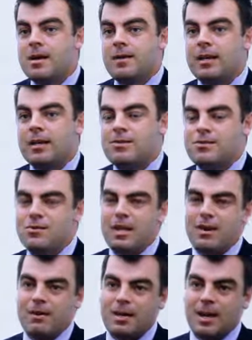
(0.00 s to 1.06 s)
and they can use
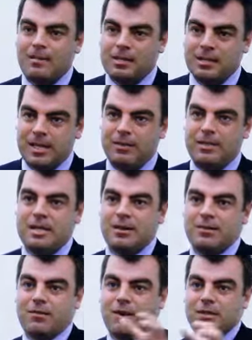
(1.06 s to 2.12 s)
their income to salary
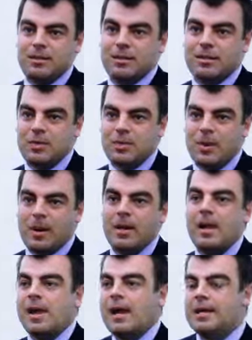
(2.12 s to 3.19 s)
sacrifice into super
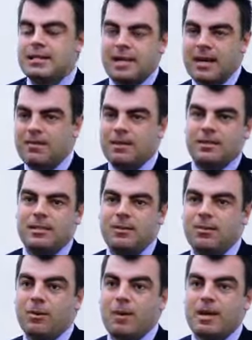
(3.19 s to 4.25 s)
and save a
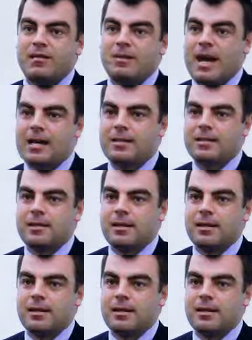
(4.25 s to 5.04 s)
considerable amount of tax